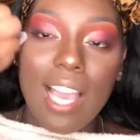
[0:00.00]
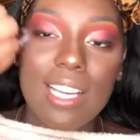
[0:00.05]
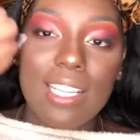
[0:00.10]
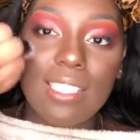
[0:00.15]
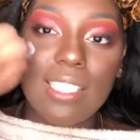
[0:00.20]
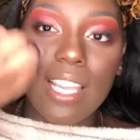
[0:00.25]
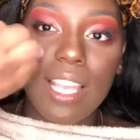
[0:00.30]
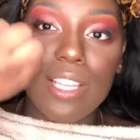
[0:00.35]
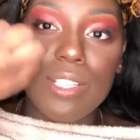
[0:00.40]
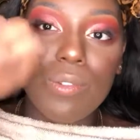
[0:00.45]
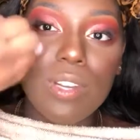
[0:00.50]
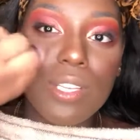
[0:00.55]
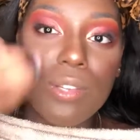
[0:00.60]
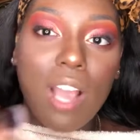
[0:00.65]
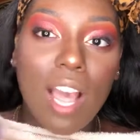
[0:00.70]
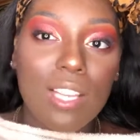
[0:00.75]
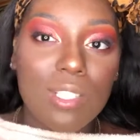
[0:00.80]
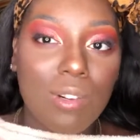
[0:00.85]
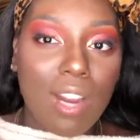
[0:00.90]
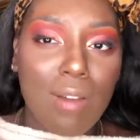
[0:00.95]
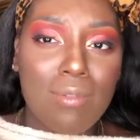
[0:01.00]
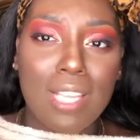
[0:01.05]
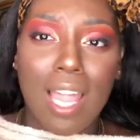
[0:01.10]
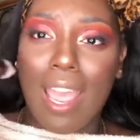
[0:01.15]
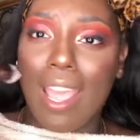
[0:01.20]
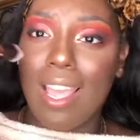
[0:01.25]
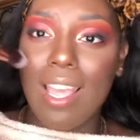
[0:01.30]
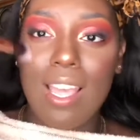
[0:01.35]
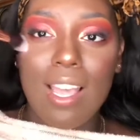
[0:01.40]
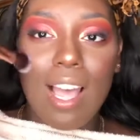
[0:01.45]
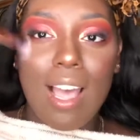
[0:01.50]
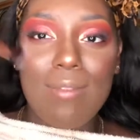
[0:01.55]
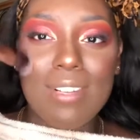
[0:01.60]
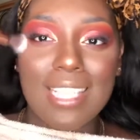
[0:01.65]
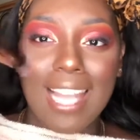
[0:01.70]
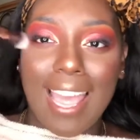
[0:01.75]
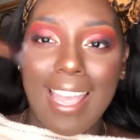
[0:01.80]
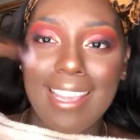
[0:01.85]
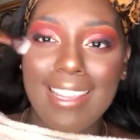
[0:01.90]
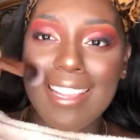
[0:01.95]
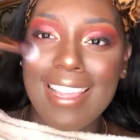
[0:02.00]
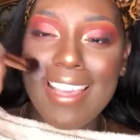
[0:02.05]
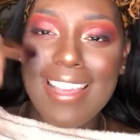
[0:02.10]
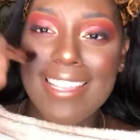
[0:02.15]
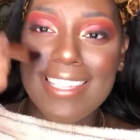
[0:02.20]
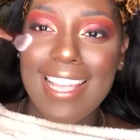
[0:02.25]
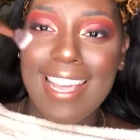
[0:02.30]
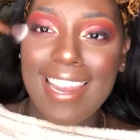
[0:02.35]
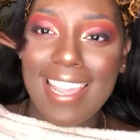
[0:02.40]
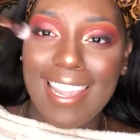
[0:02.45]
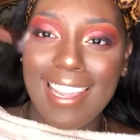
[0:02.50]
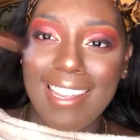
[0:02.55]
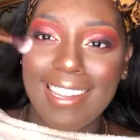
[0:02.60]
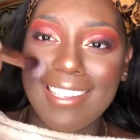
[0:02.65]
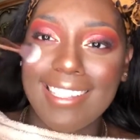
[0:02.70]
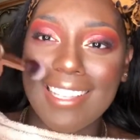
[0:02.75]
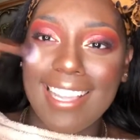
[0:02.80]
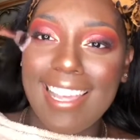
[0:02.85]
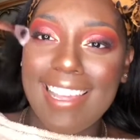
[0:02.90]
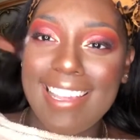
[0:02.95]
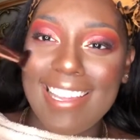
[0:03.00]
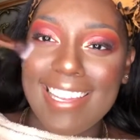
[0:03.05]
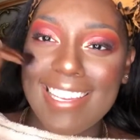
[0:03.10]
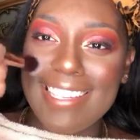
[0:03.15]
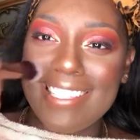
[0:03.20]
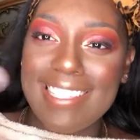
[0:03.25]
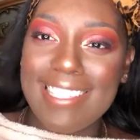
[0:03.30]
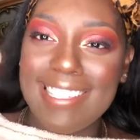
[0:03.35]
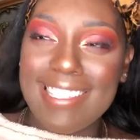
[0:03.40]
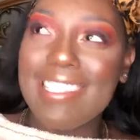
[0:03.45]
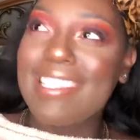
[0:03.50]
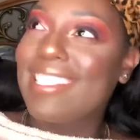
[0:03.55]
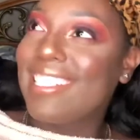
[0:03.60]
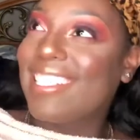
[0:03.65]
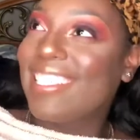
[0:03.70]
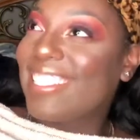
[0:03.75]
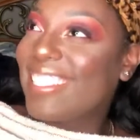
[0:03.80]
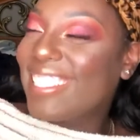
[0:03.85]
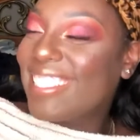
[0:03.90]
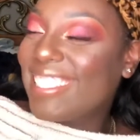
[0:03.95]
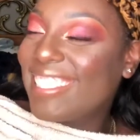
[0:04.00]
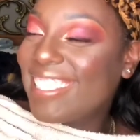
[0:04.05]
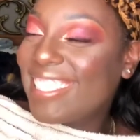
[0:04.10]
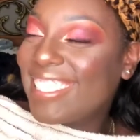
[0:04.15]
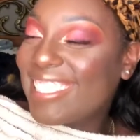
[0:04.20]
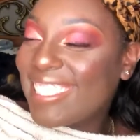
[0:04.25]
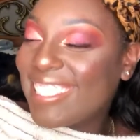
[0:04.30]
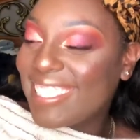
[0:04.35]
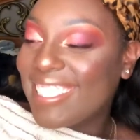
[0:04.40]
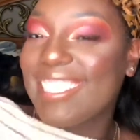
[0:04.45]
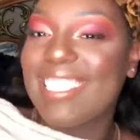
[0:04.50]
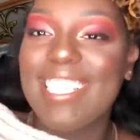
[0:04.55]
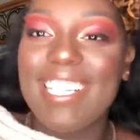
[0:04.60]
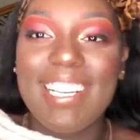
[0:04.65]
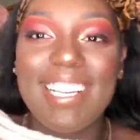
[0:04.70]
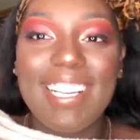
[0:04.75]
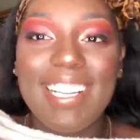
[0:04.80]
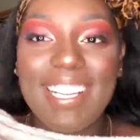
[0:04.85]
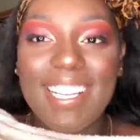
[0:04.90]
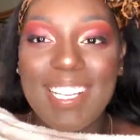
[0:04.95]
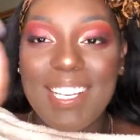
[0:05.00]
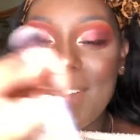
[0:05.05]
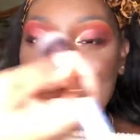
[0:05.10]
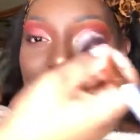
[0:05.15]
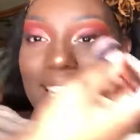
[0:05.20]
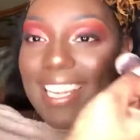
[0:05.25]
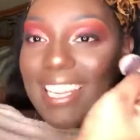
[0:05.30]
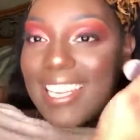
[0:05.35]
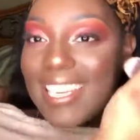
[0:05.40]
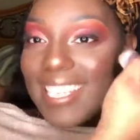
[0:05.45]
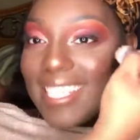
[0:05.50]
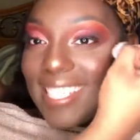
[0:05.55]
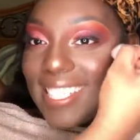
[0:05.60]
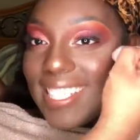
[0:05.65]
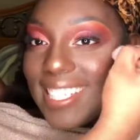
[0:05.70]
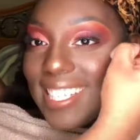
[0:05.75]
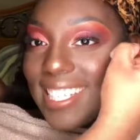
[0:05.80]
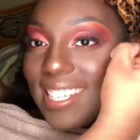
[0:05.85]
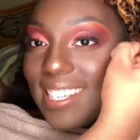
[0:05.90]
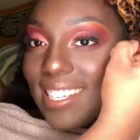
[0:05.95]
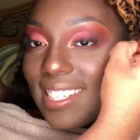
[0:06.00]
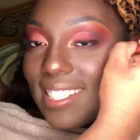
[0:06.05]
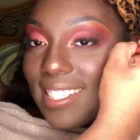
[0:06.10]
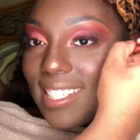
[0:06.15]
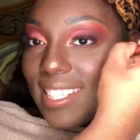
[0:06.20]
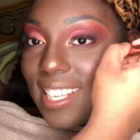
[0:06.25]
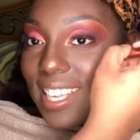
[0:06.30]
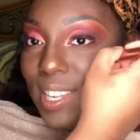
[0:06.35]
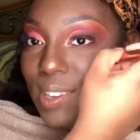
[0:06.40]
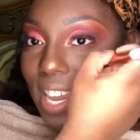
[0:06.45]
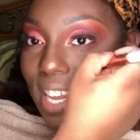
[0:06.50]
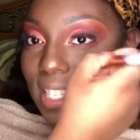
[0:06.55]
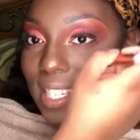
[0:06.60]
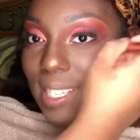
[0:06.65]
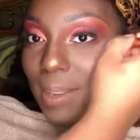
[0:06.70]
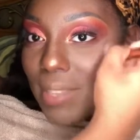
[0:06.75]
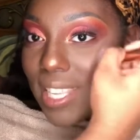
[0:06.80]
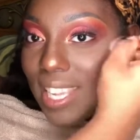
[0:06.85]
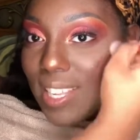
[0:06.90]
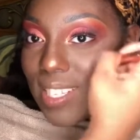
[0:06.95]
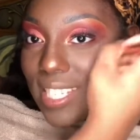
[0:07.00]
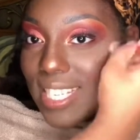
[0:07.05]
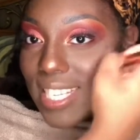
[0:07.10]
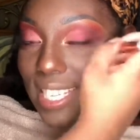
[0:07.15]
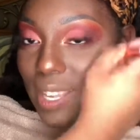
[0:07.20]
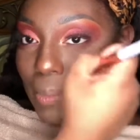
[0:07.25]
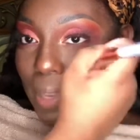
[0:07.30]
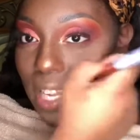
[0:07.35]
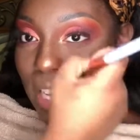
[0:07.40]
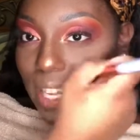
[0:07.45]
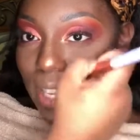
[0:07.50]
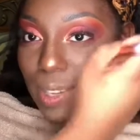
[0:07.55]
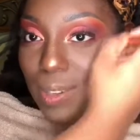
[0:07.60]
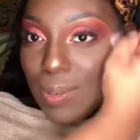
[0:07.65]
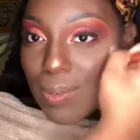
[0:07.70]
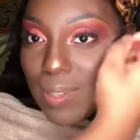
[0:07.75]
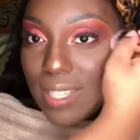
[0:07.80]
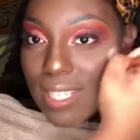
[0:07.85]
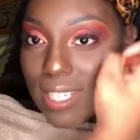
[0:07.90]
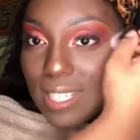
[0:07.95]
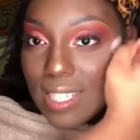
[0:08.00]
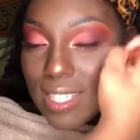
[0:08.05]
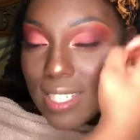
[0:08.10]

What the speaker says: on her complexion. It looked beautiful. I hadn't seen it that beautiful on any other shade than her. Like, it was perfect.